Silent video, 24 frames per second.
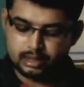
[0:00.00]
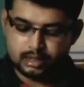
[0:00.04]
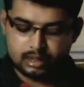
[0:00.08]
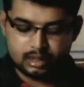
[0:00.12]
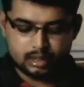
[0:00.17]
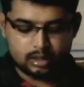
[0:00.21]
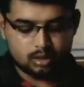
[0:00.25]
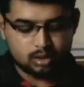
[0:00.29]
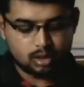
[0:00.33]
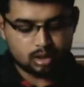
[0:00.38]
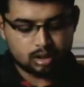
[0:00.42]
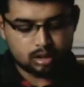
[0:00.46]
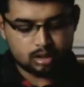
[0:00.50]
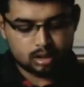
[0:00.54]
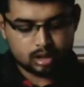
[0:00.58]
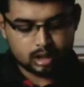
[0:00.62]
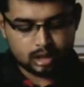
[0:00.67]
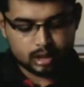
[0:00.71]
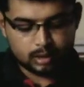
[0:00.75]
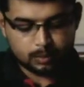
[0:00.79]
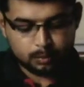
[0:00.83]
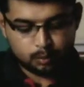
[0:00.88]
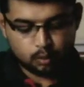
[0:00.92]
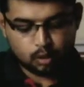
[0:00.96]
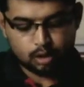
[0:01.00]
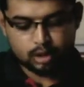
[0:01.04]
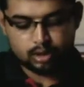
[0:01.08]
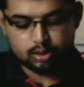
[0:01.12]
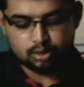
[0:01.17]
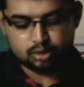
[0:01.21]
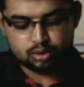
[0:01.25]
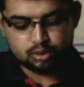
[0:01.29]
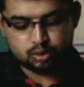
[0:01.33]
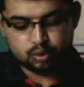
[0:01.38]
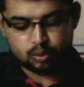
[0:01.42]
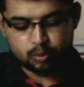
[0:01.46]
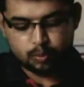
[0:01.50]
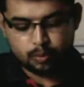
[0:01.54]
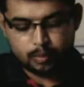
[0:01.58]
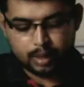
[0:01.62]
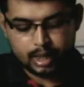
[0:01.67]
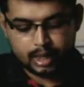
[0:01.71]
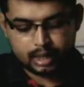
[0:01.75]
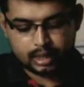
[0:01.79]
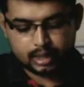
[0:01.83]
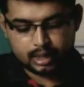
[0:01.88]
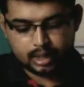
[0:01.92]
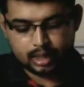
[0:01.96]
did not reproduce to
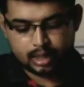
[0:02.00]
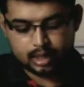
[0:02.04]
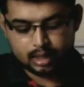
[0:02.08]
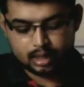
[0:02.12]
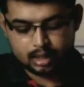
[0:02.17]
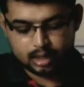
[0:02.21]
make